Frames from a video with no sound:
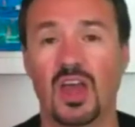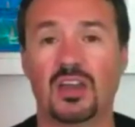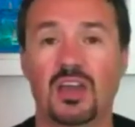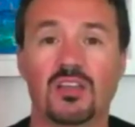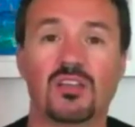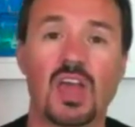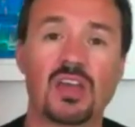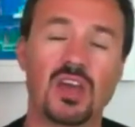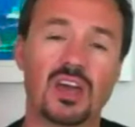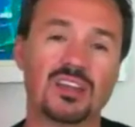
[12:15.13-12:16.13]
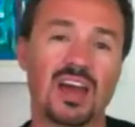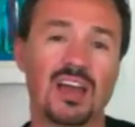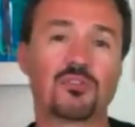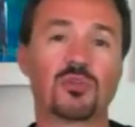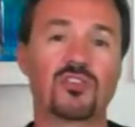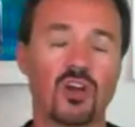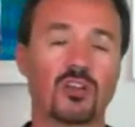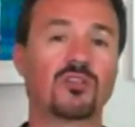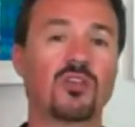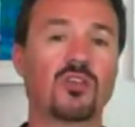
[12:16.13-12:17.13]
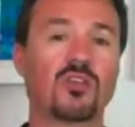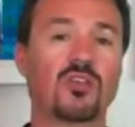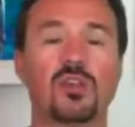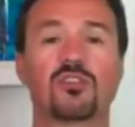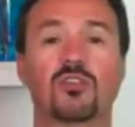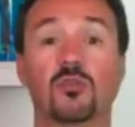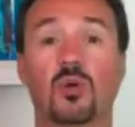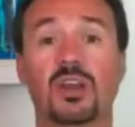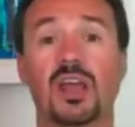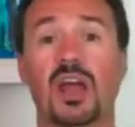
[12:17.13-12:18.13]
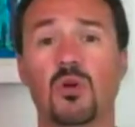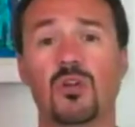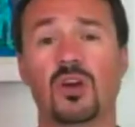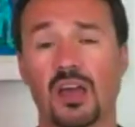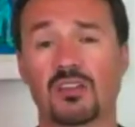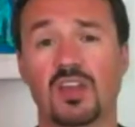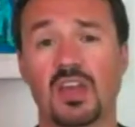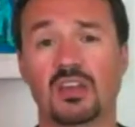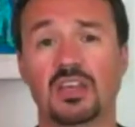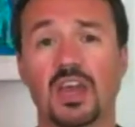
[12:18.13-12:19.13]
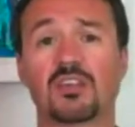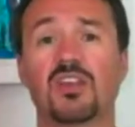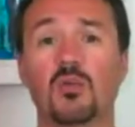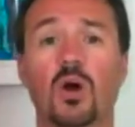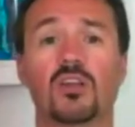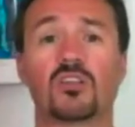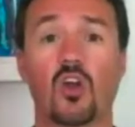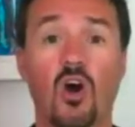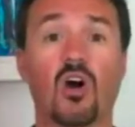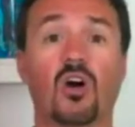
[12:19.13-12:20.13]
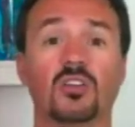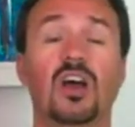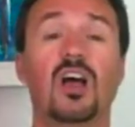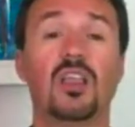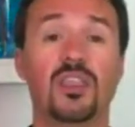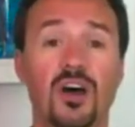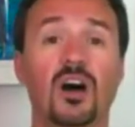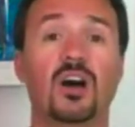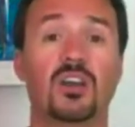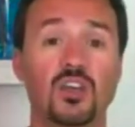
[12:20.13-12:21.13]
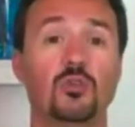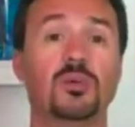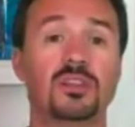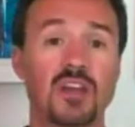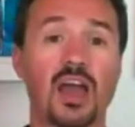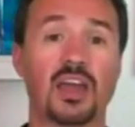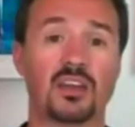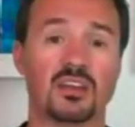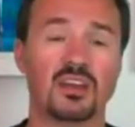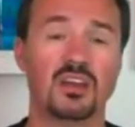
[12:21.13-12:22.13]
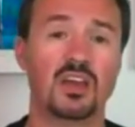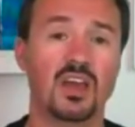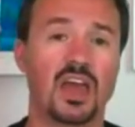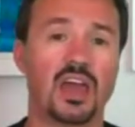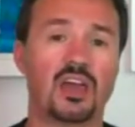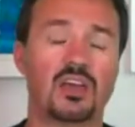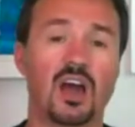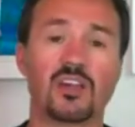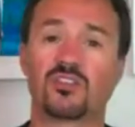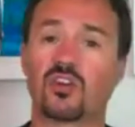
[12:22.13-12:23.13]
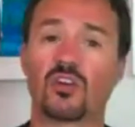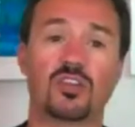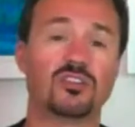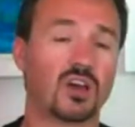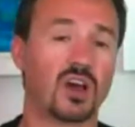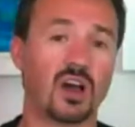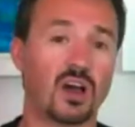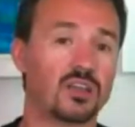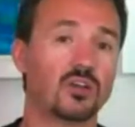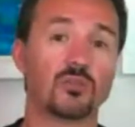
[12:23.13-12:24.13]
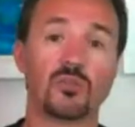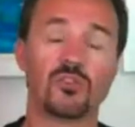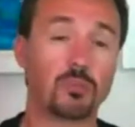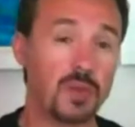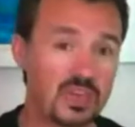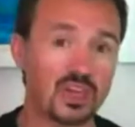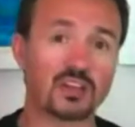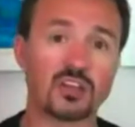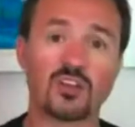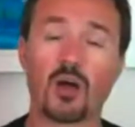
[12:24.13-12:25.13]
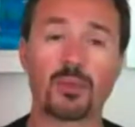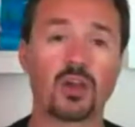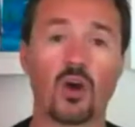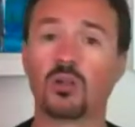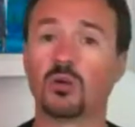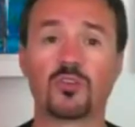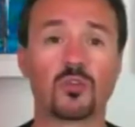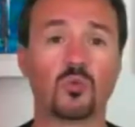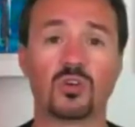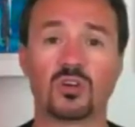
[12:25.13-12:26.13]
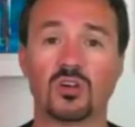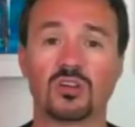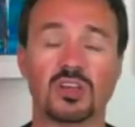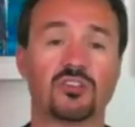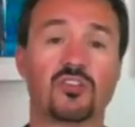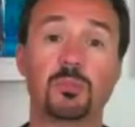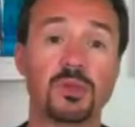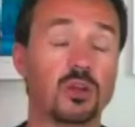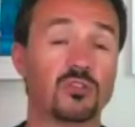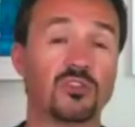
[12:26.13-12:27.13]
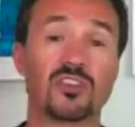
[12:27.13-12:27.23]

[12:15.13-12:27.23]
And as a result of all that research, one day I wrote an essay, and the essay was called The Human Diet. And I started, speaking on the topic all over the world, and just